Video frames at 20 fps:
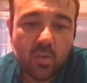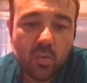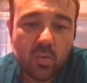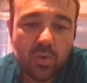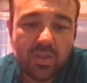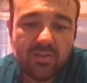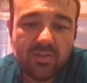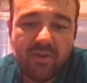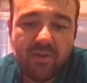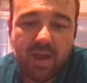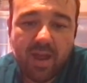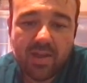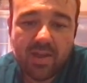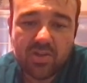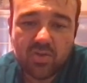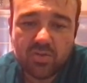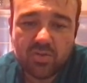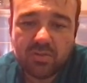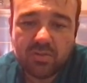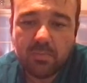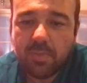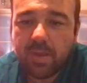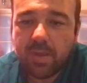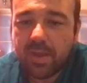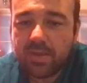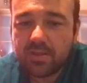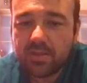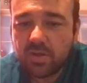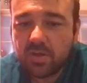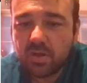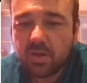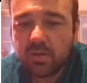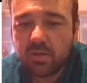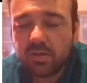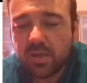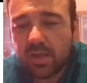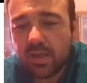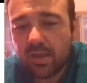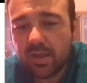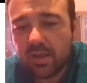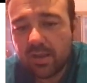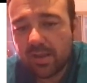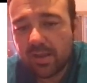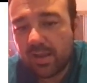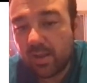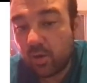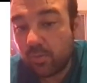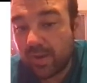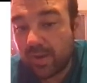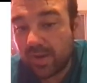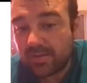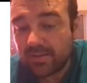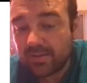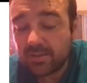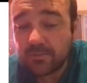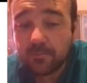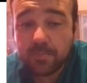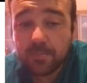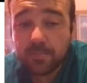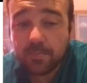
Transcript: with a function that depends on the halo mass.